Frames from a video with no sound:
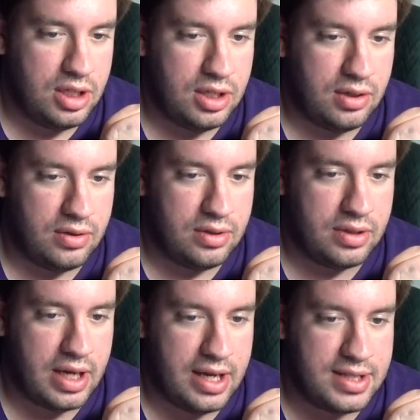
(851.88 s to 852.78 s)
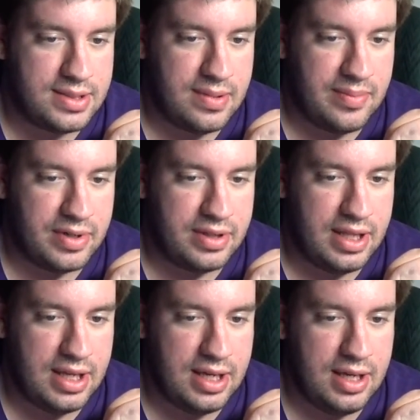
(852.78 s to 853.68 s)
Oh, okay, it's my
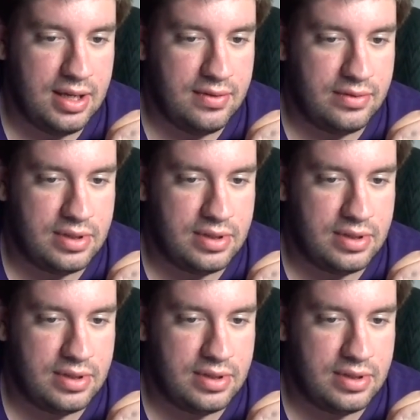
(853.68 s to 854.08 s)
birthday.